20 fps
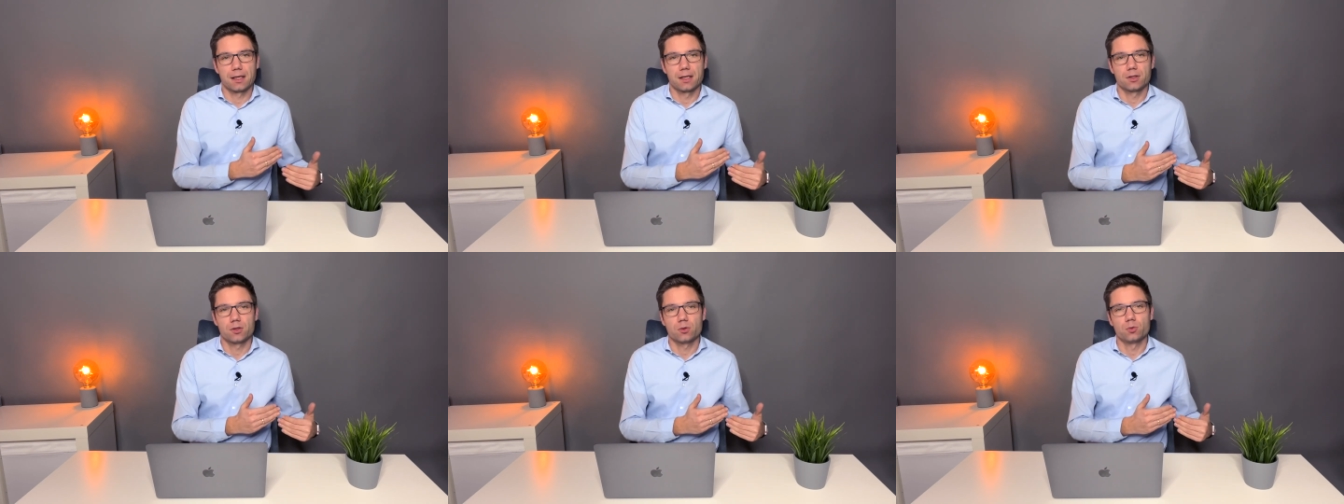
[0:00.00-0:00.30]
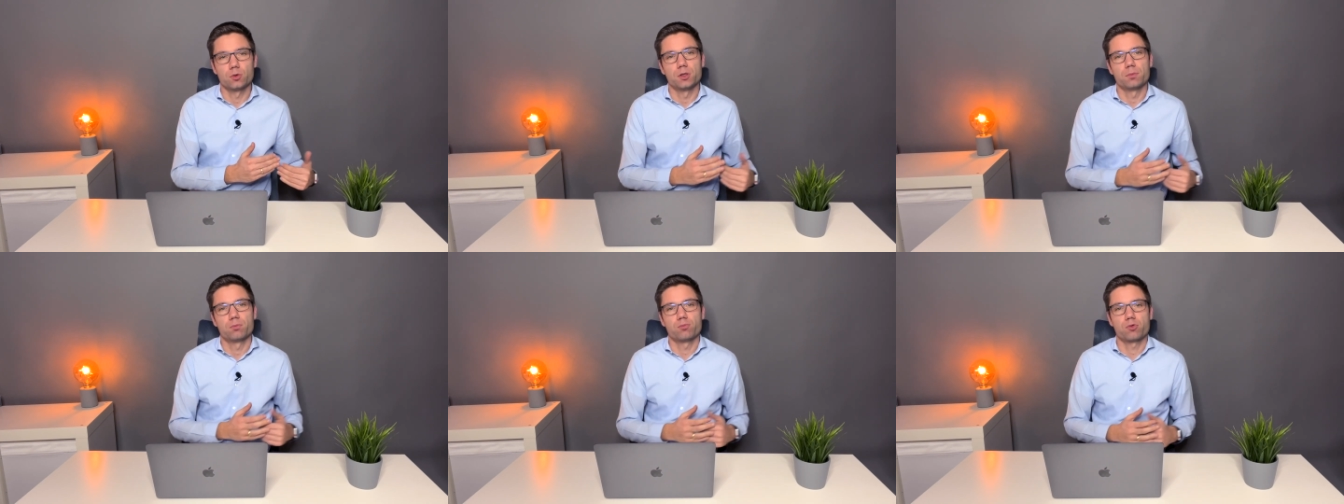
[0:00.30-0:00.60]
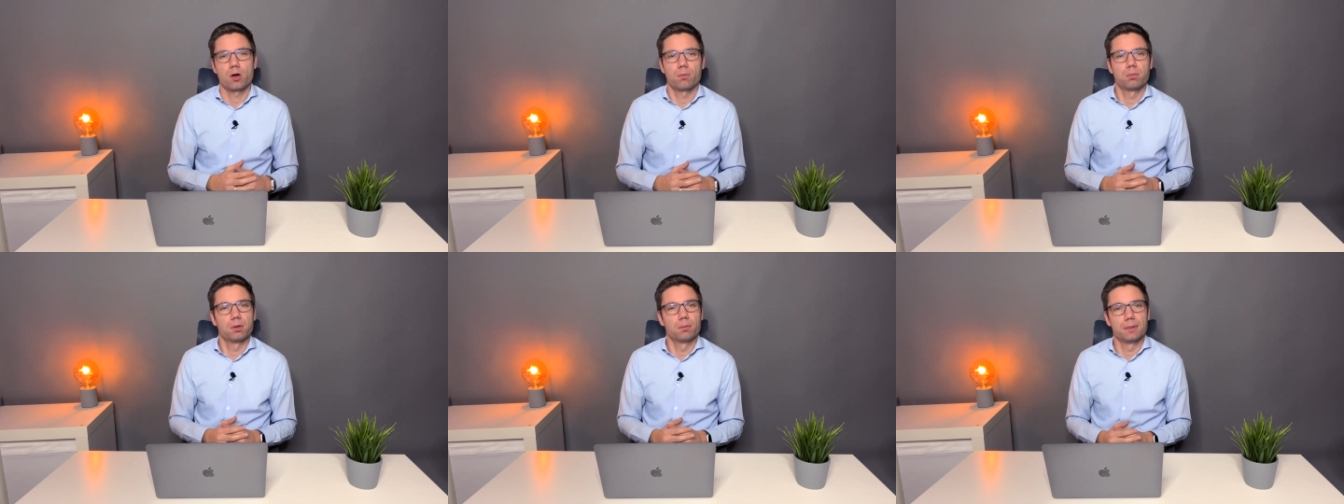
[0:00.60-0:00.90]
to the
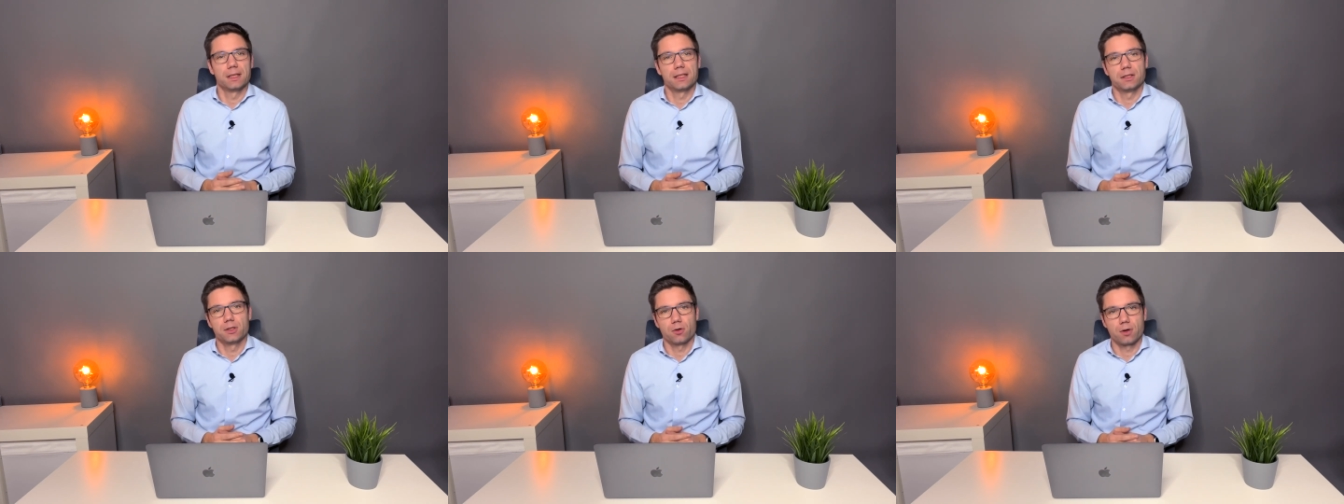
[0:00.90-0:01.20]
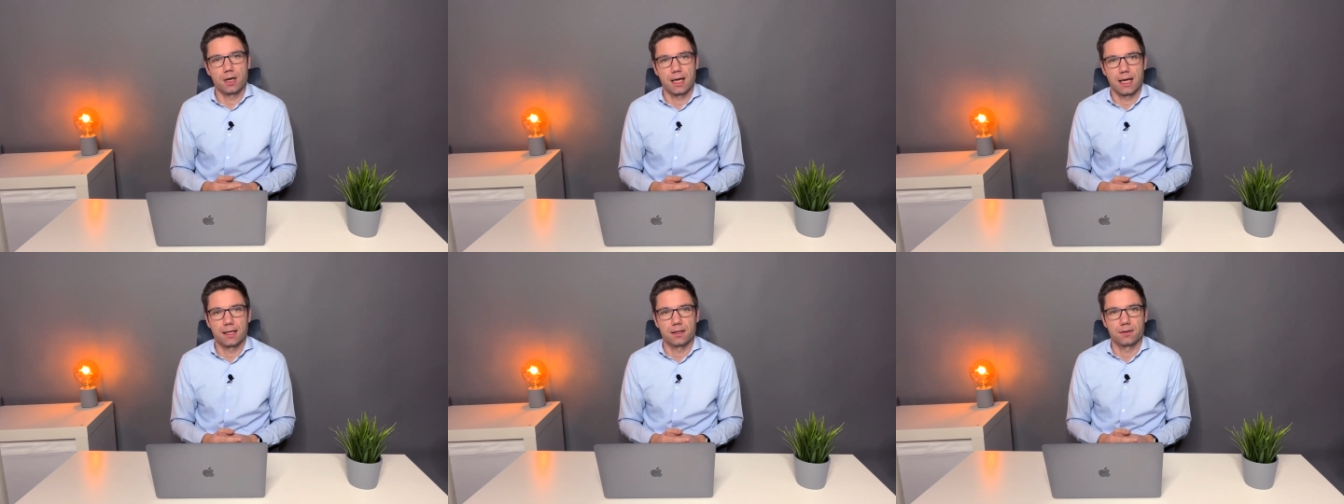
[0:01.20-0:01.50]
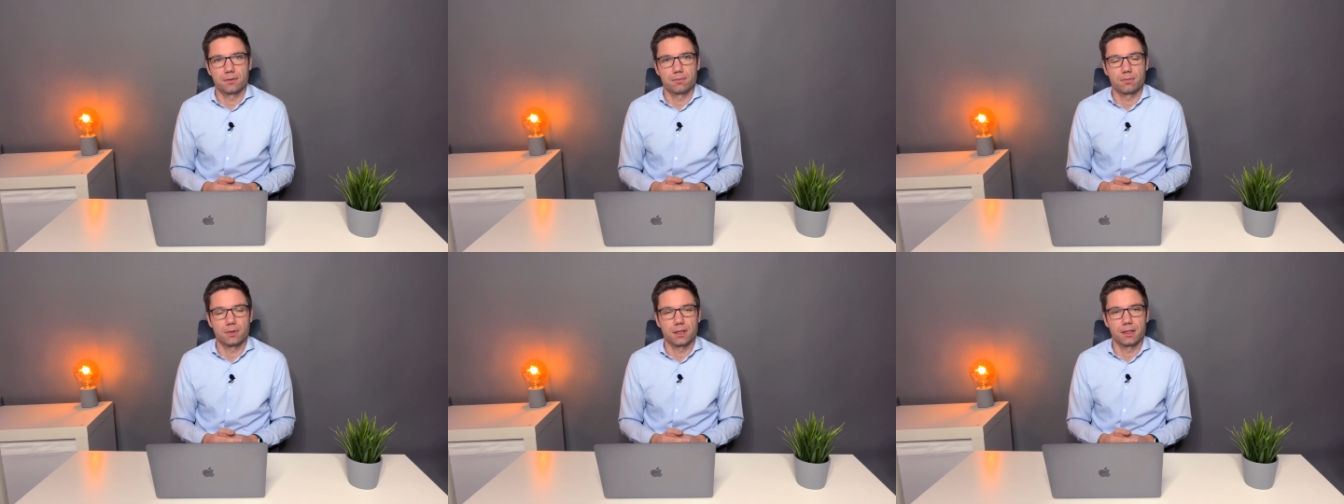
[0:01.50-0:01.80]
problem in your head,
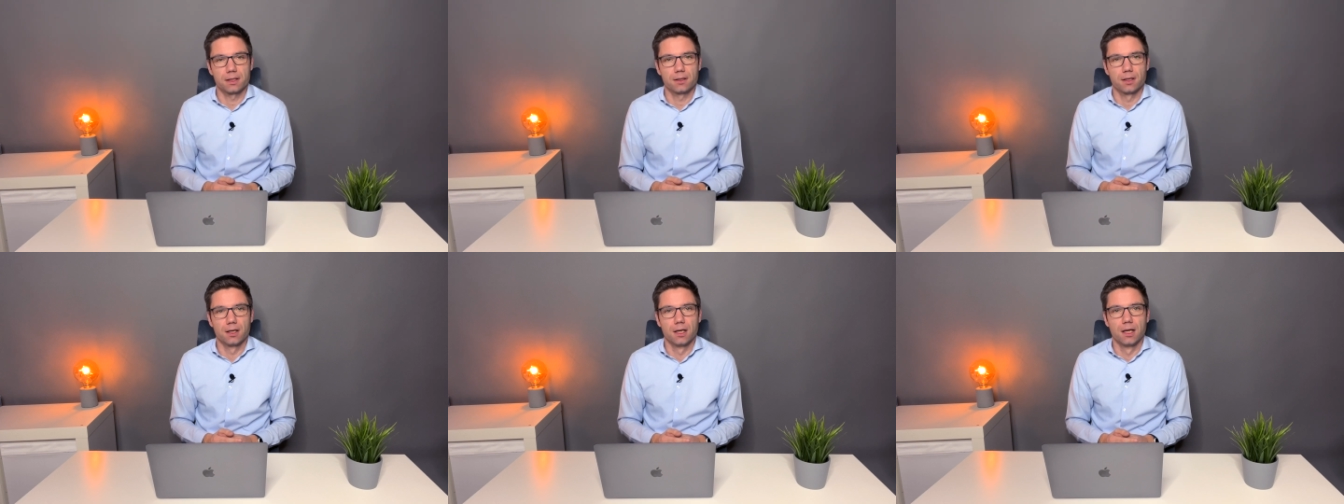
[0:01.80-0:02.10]
right?